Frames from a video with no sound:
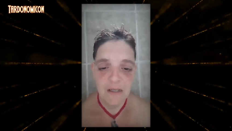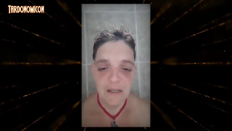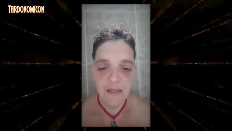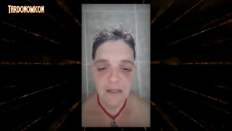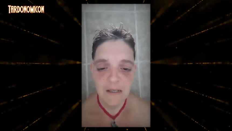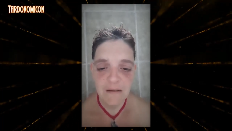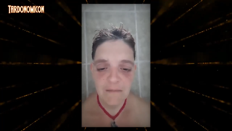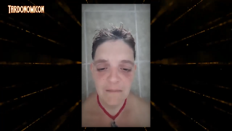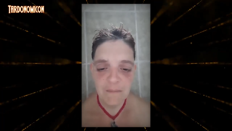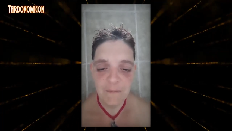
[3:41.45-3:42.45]

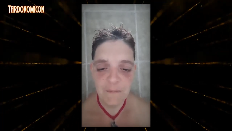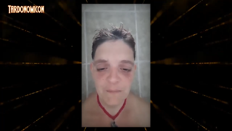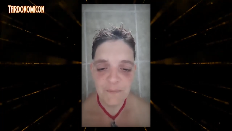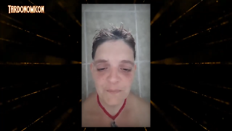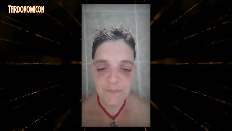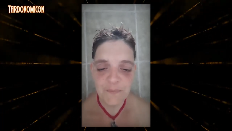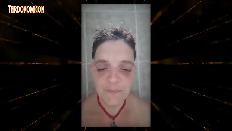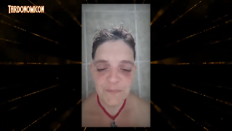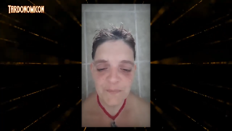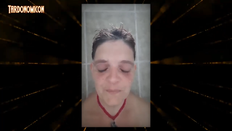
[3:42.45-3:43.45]

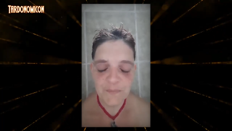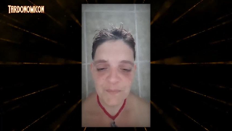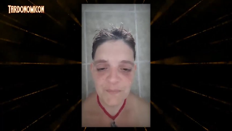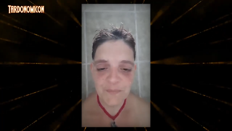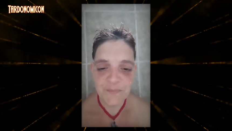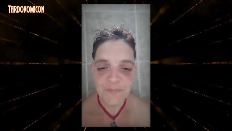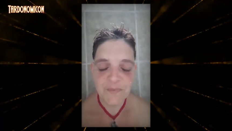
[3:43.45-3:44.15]
(no one is talking)